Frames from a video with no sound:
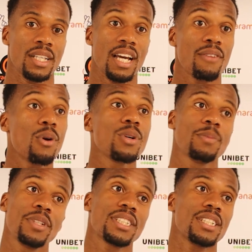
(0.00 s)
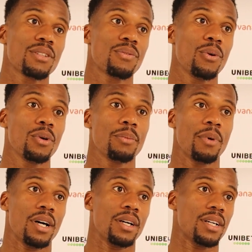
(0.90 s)
Yeah, I've always been centre forward,
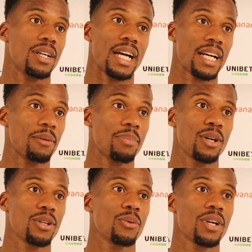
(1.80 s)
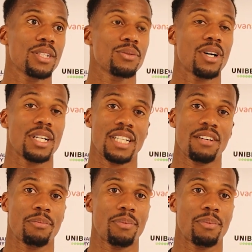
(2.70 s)
but I can play on the wing as well as I